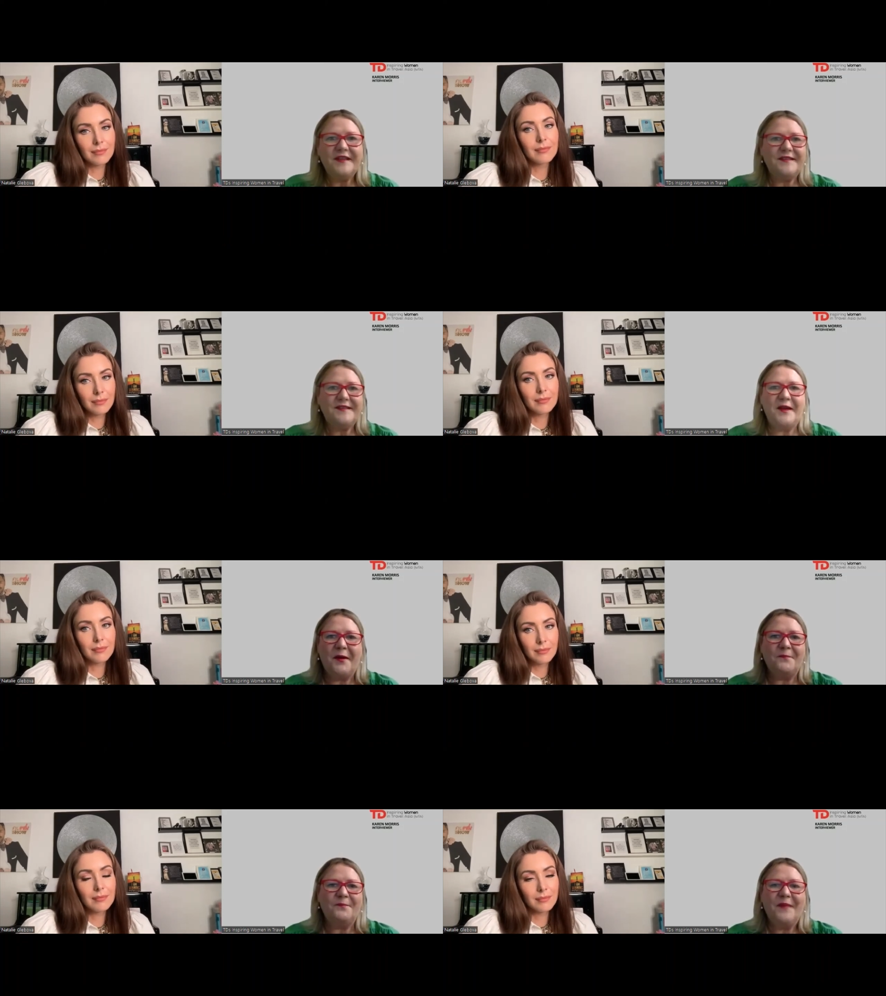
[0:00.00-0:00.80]
Speaker 1: this
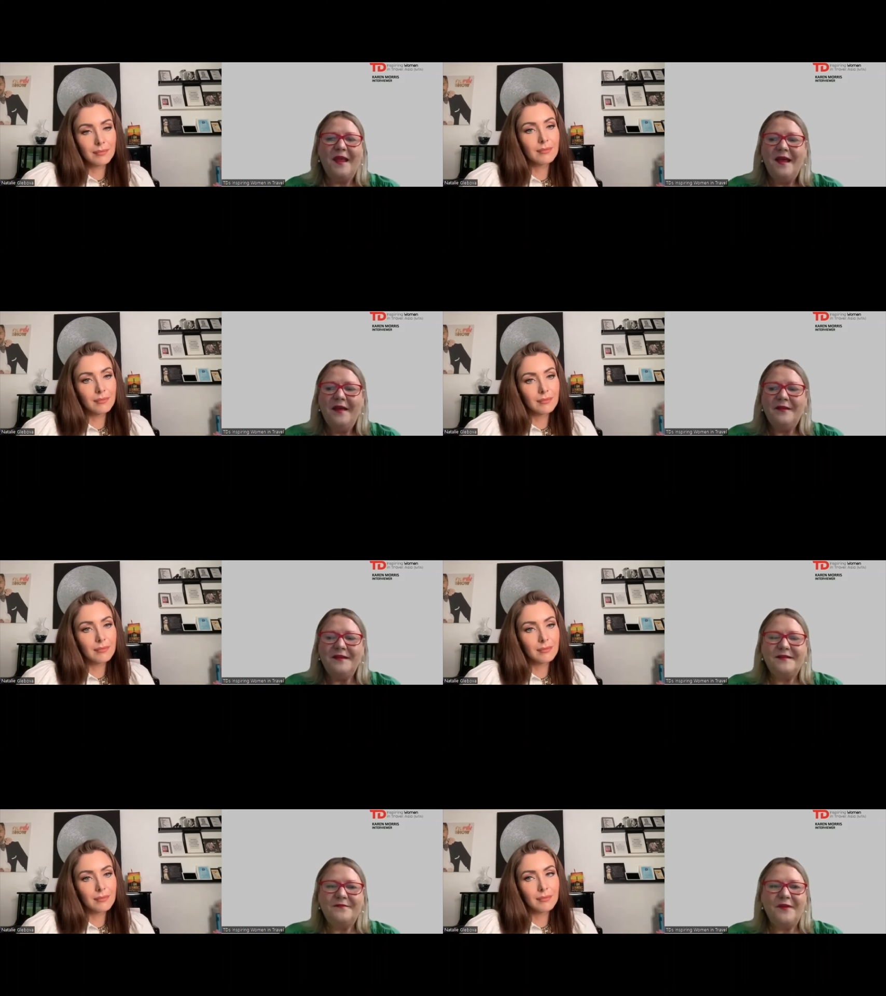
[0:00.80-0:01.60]
um,
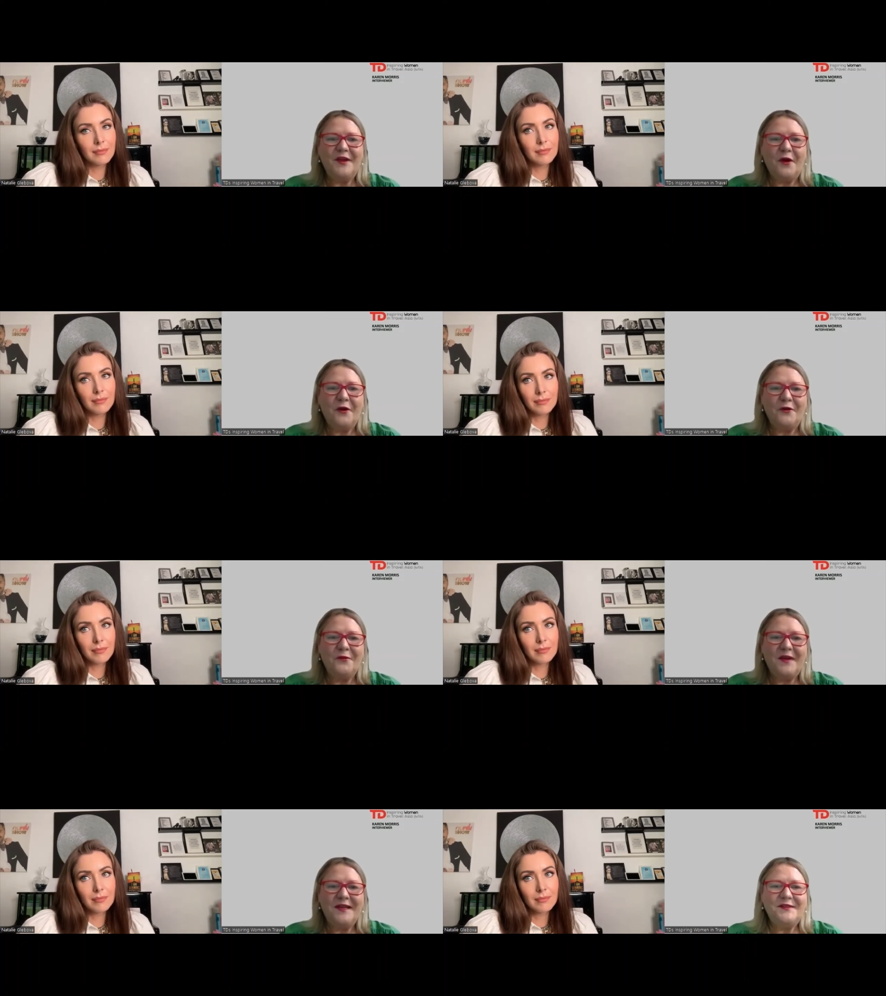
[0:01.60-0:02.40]
this
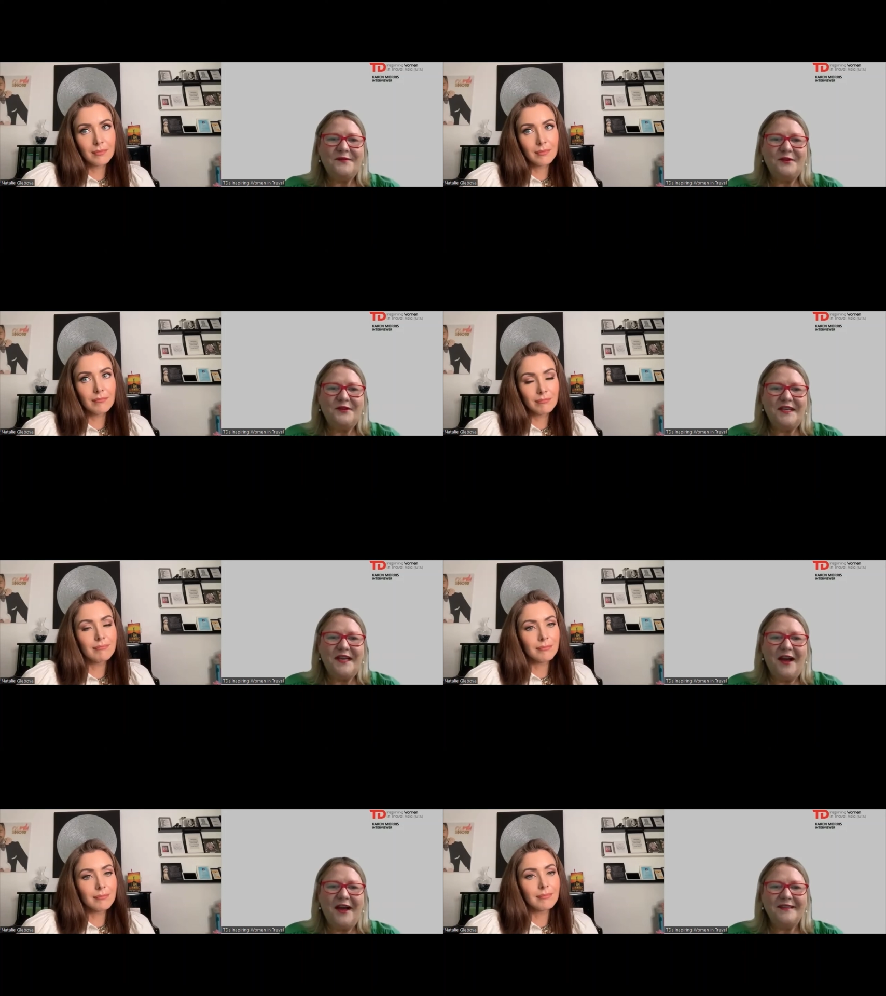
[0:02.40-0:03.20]
video interview
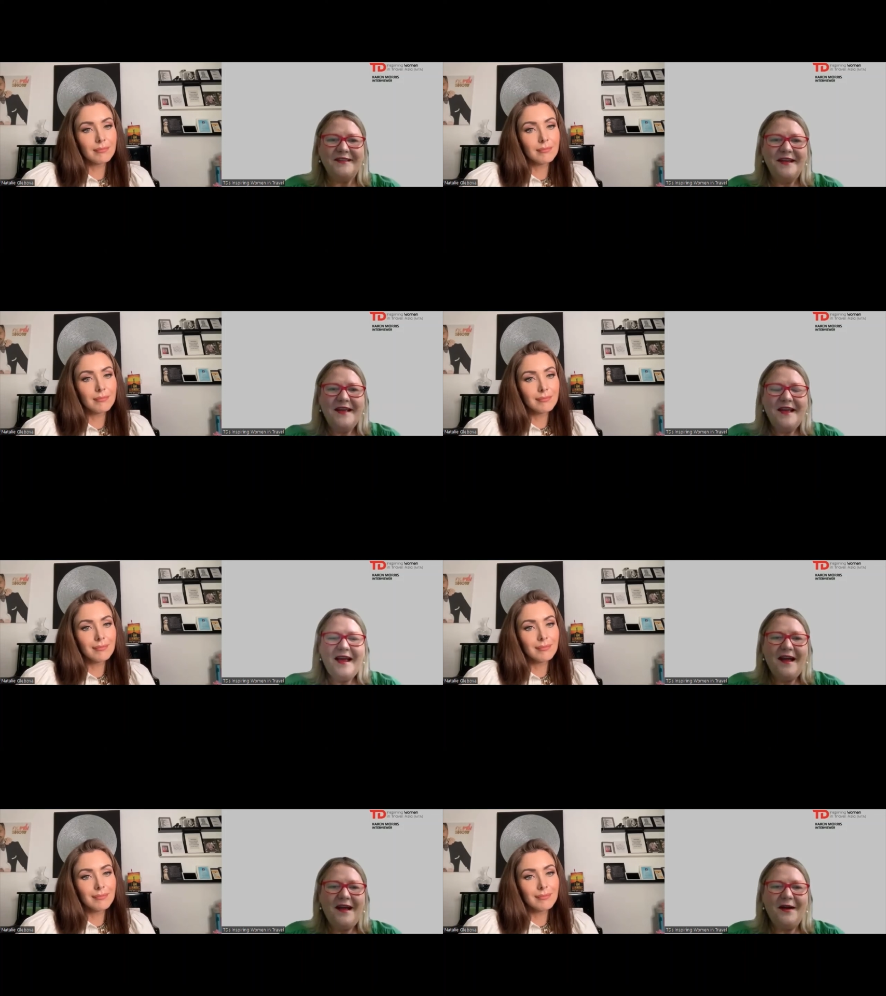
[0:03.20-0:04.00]
tonight,
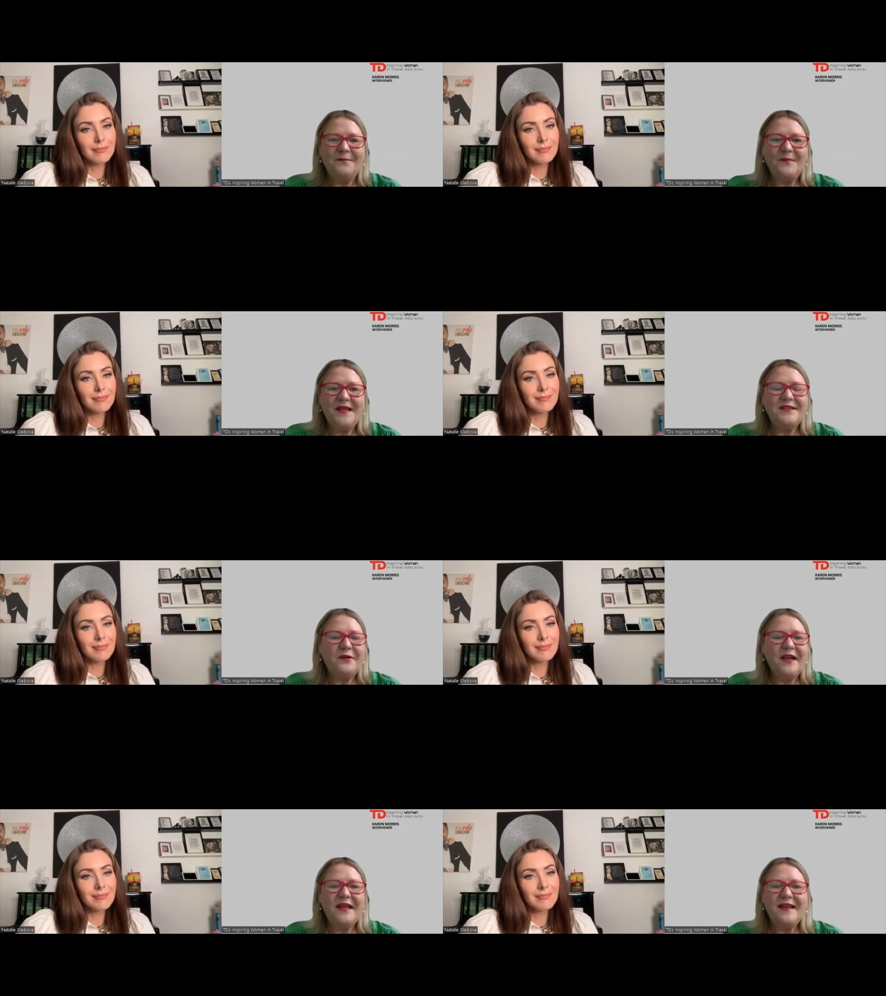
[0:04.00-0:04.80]
um, is
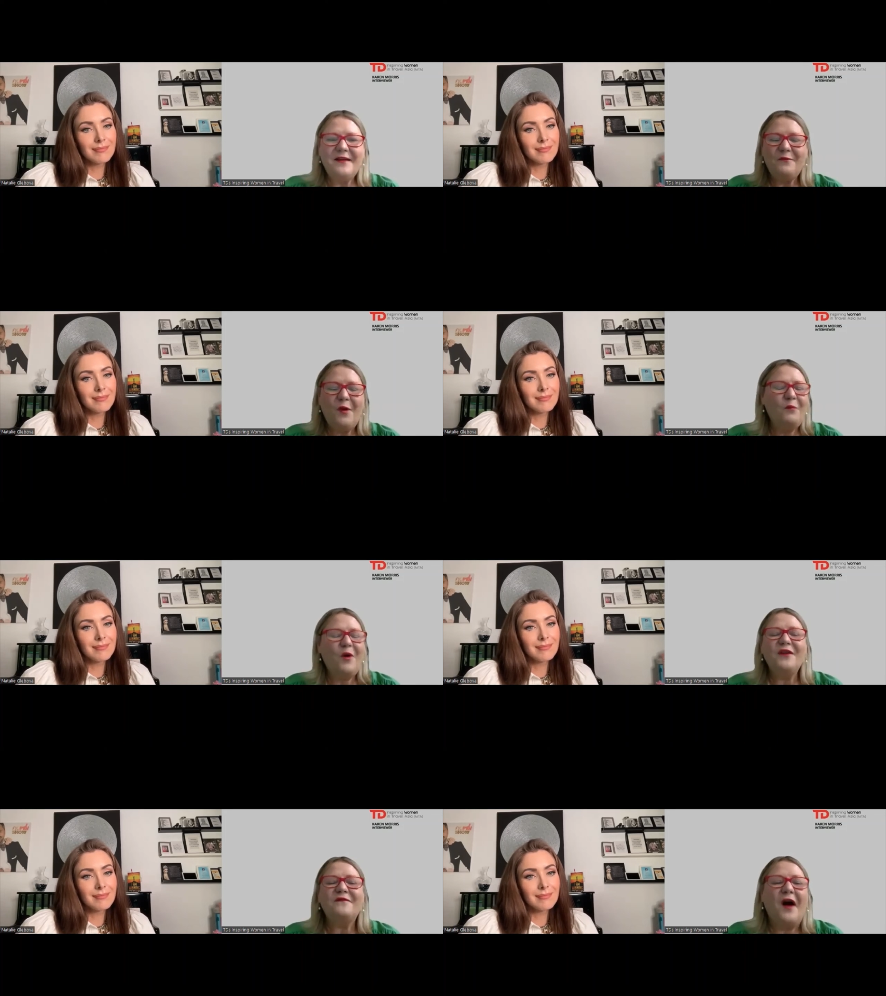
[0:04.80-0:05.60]
there any what
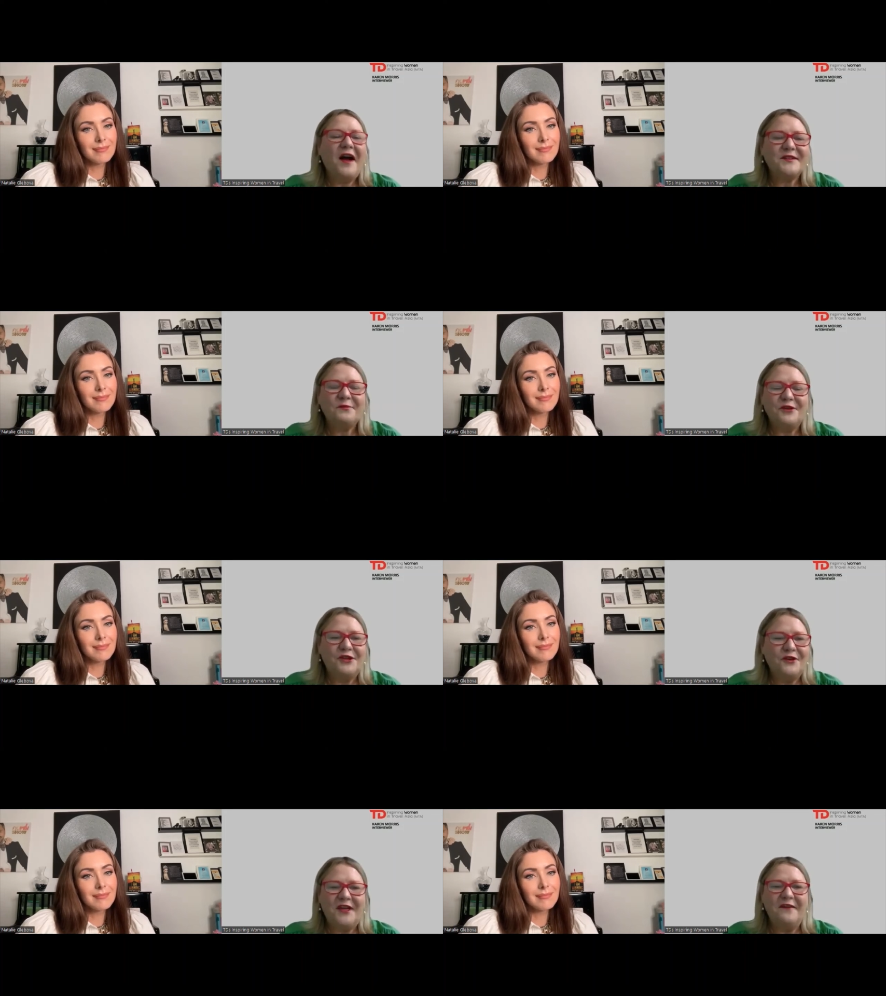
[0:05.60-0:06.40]
what advice would
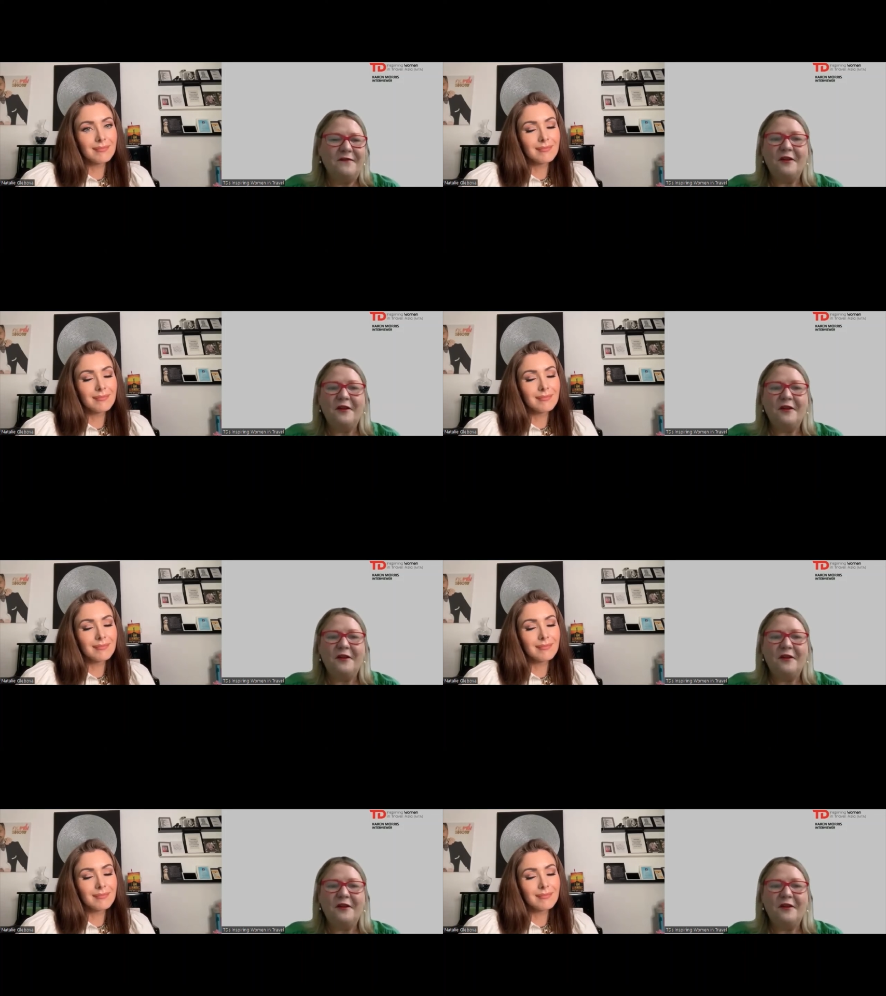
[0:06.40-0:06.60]
you give?